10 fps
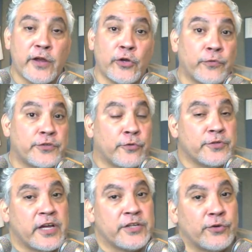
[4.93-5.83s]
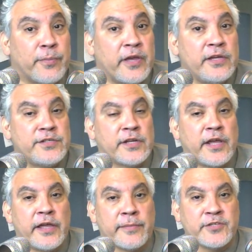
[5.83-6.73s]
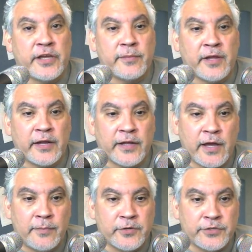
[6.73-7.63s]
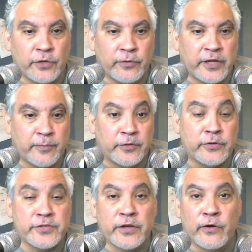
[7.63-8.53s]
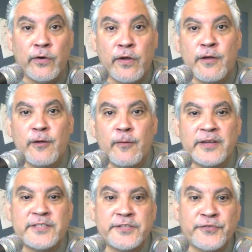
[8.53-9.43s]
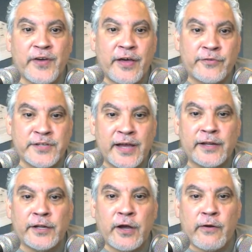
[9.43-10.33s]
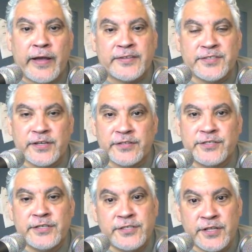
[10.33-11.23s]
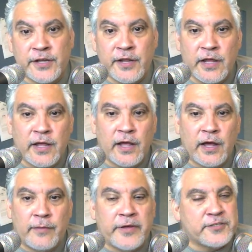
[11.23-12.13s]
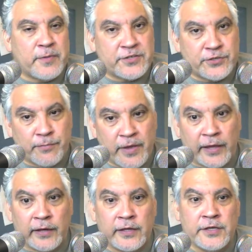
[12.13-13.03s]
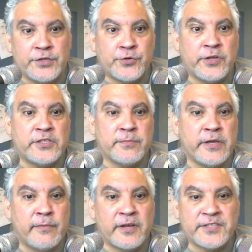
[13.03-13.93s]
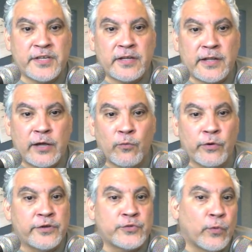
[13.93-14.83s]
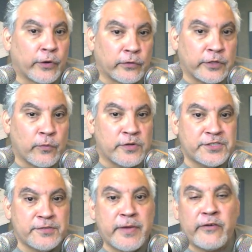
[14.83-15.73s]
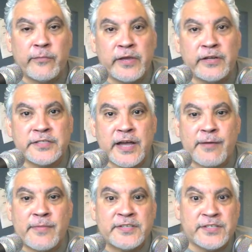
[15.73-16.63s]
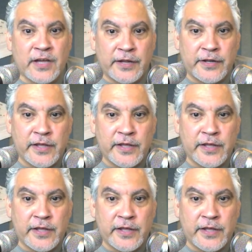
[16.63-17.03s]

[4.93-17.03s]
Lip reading: You go to Tony Scott Show page at kmjm.com. Dear Tony, a couple of years ago, my son's father died in a car accident. Since then, I met a special man. He treats me and my son like we're his world. He wants to marry me and adopt my son.